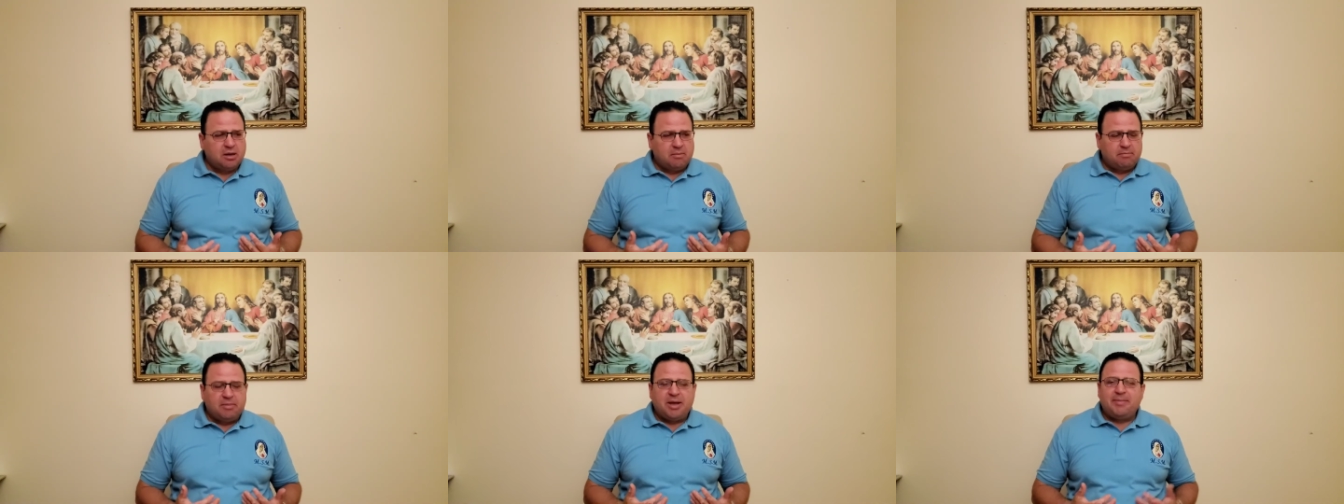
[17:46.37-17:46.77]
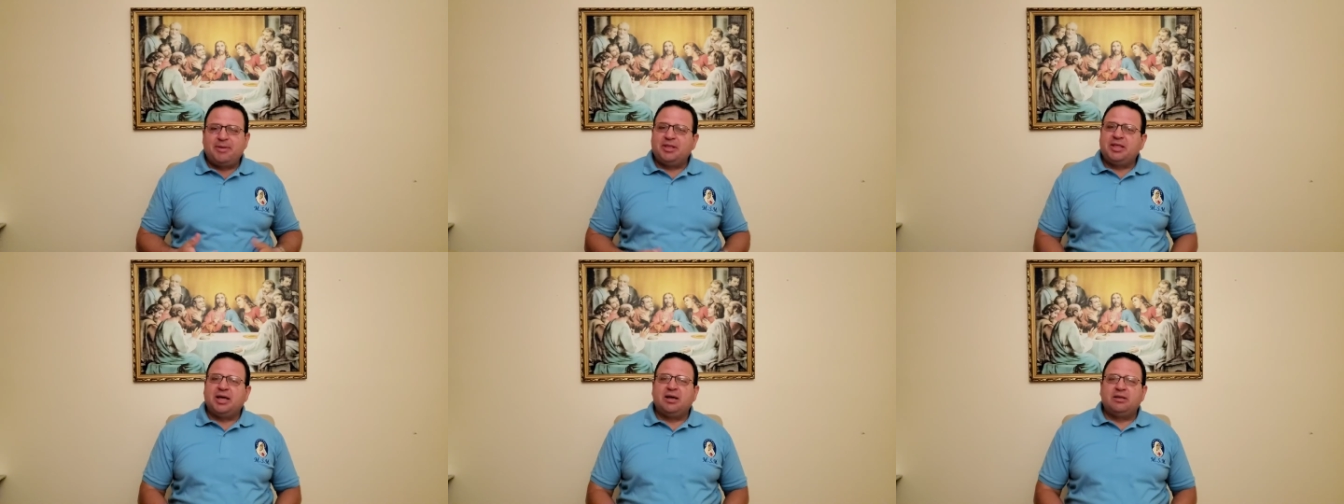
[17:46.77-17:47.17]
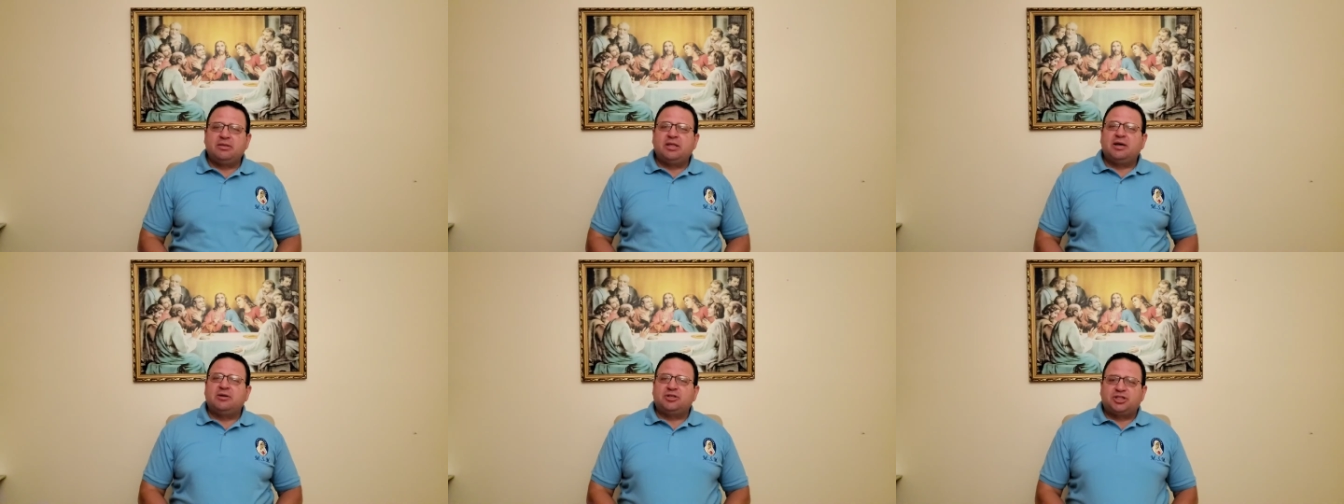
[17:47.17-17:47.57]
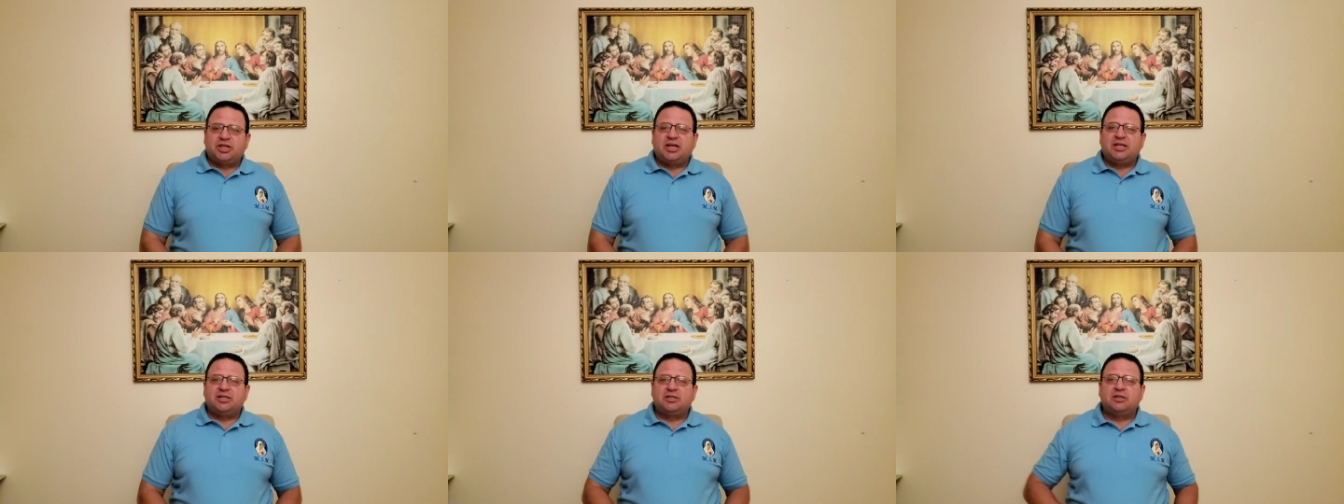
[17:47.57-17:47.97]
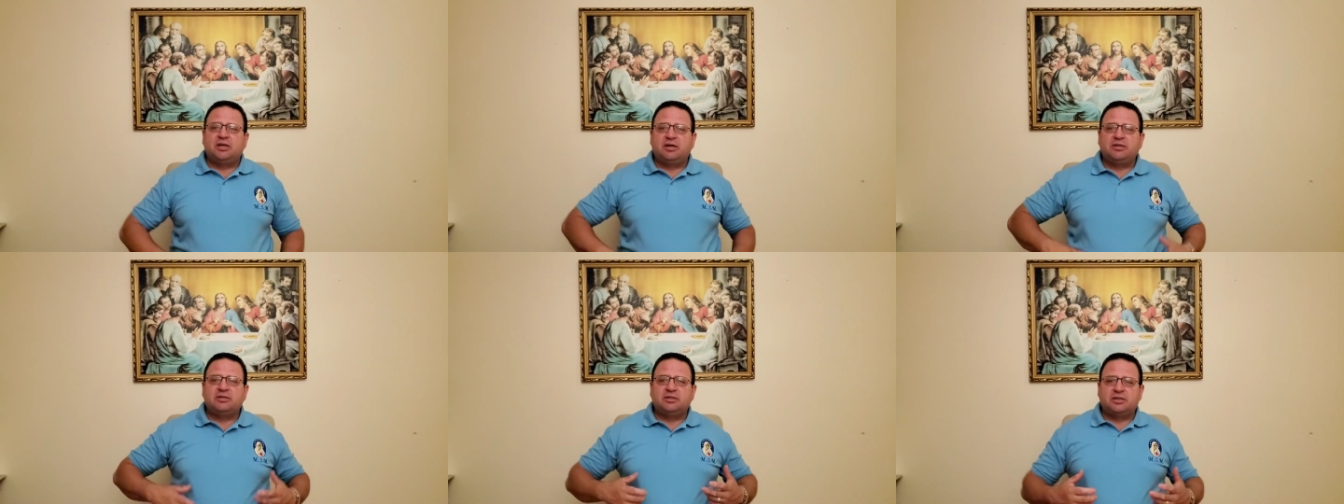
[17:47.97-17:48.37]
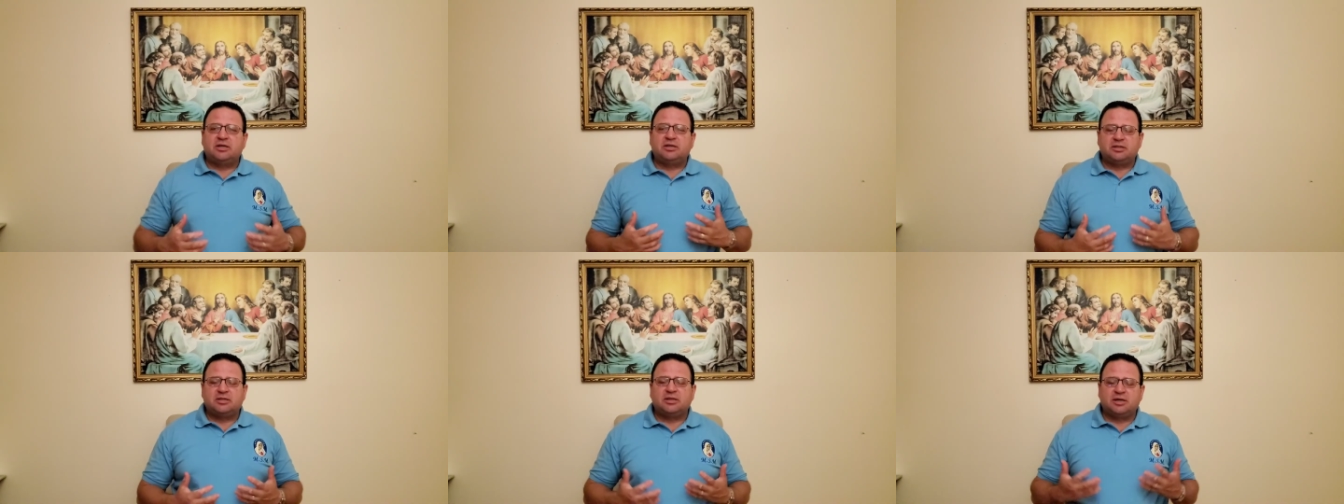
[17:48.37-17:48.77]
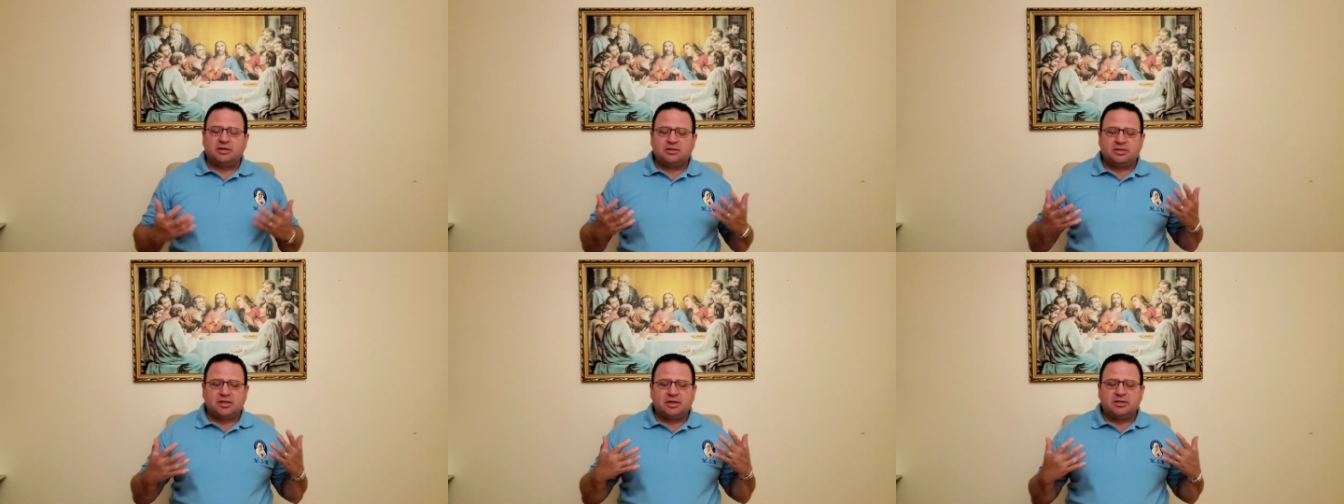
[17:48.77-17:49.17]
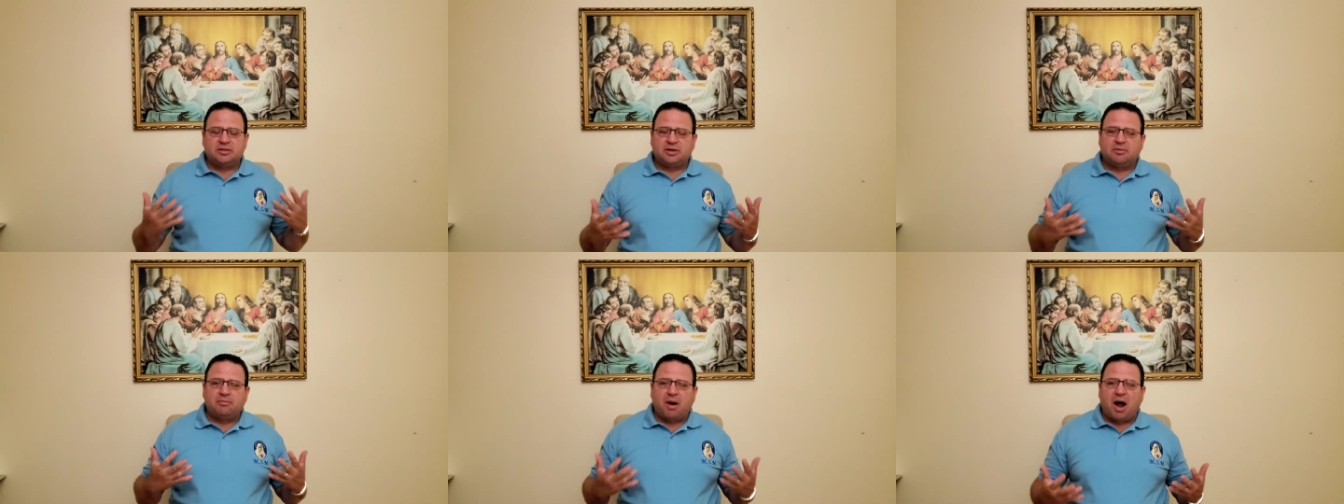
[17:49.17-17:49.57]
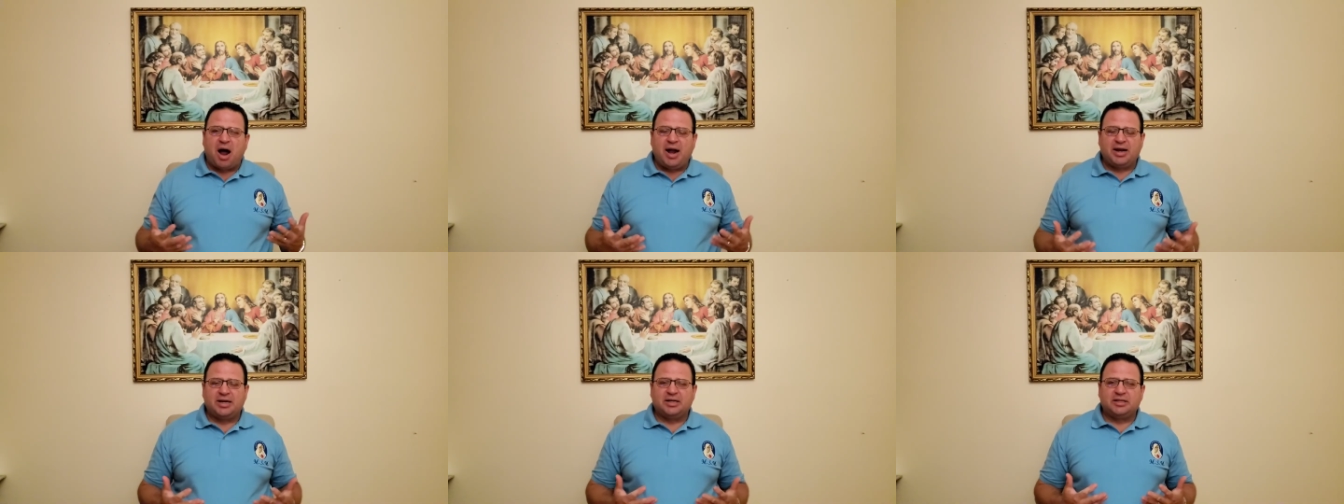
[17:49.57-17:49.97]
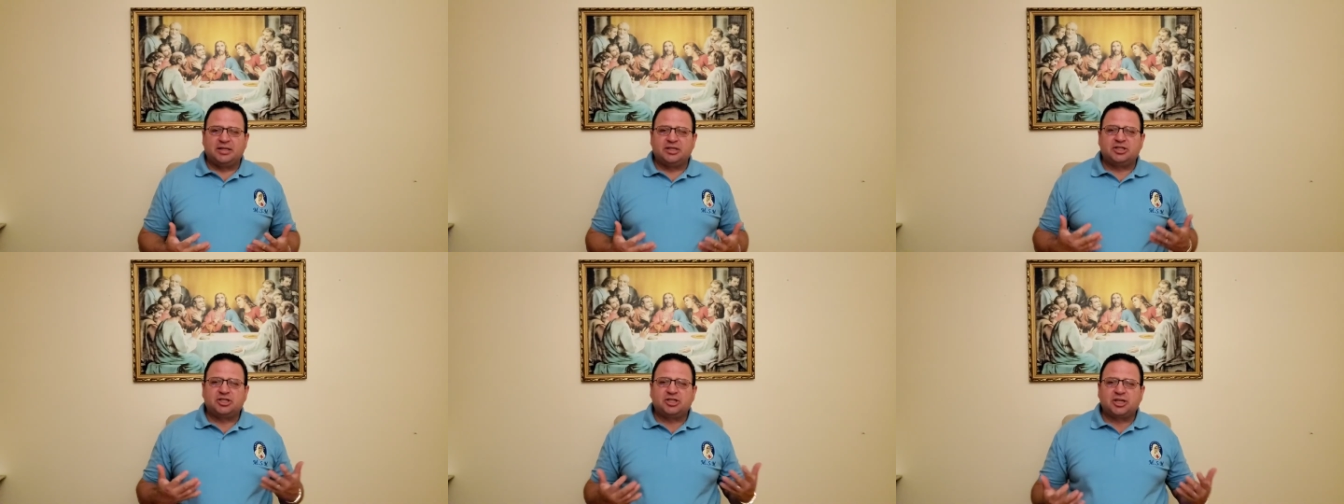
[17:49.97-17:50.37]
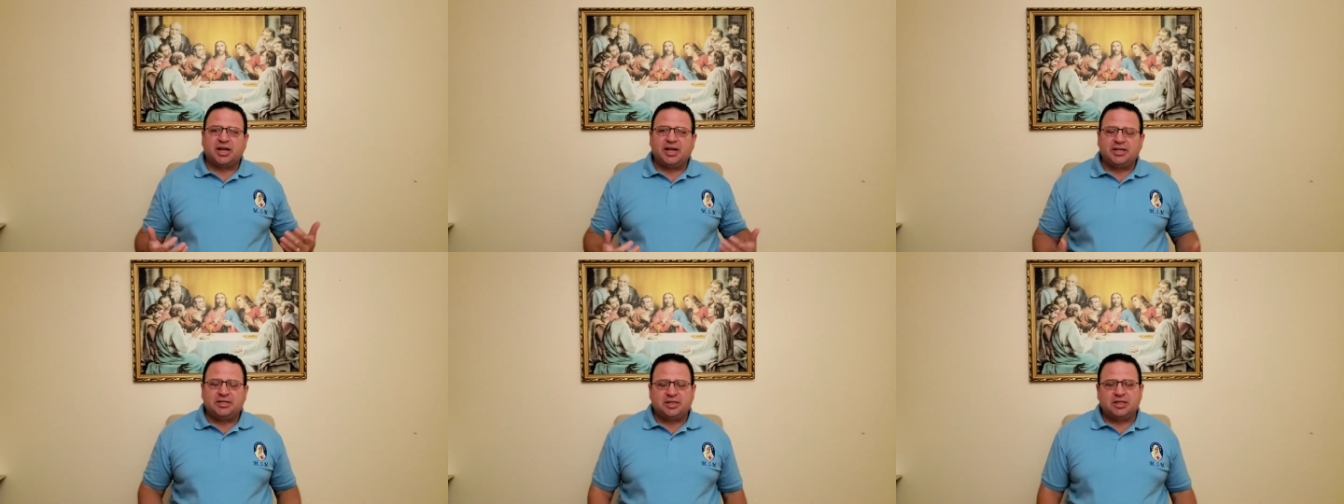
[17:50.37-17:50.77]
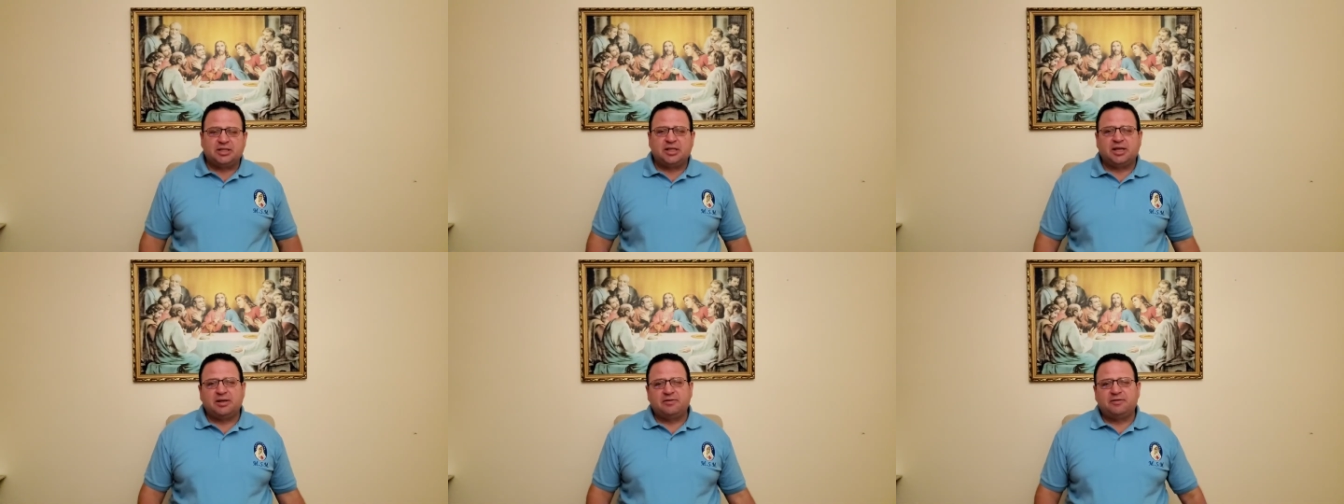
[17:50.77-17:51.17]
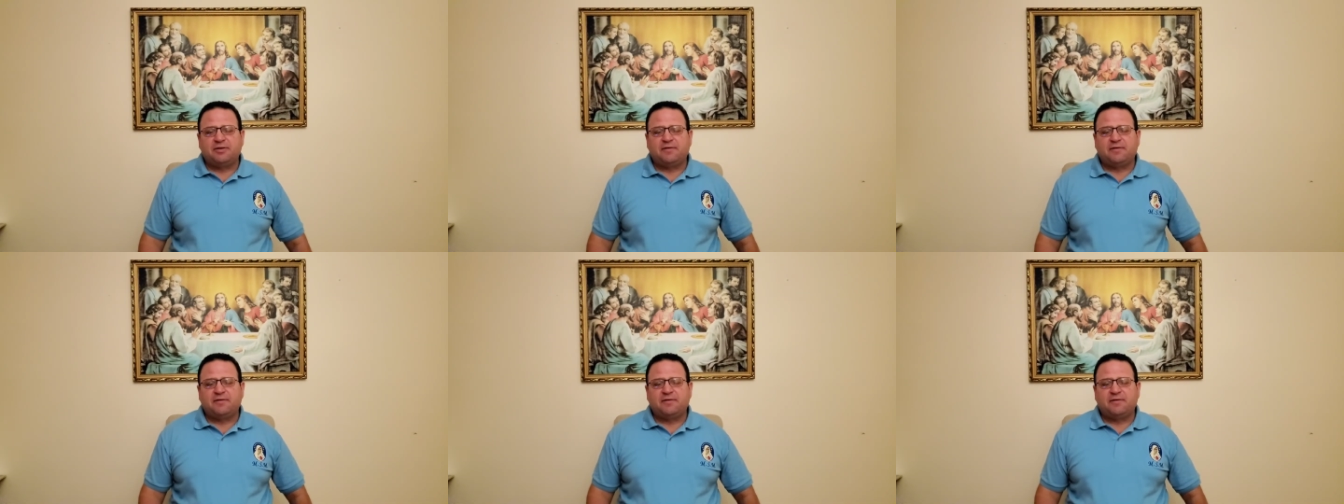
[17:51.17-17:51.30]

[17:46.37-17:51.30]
maybe they'll change their mind, and they change, and they